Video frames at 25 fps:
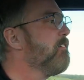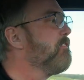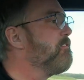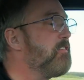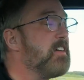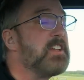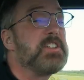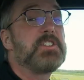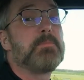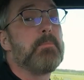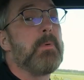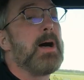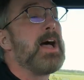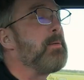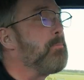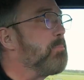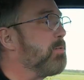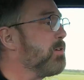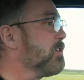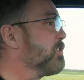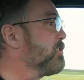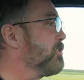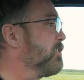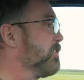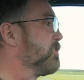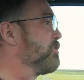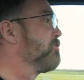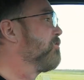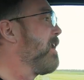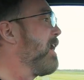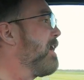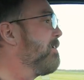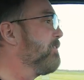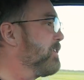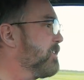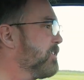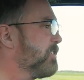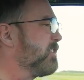fits my personal
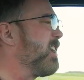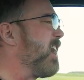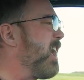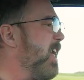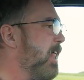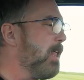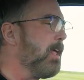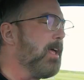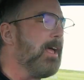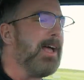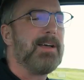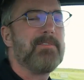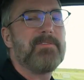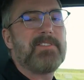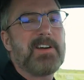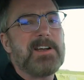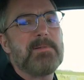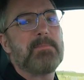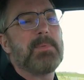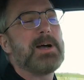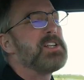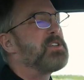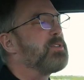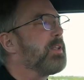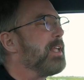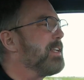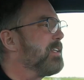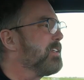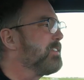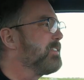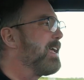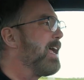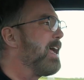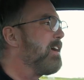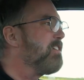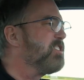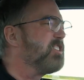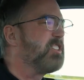driving style. I'm very much like to
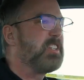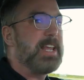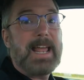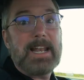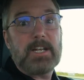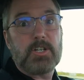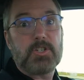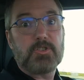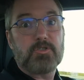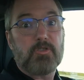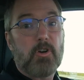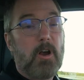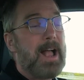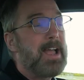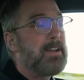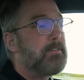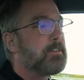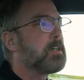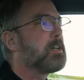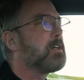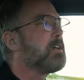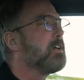say a Zen driver,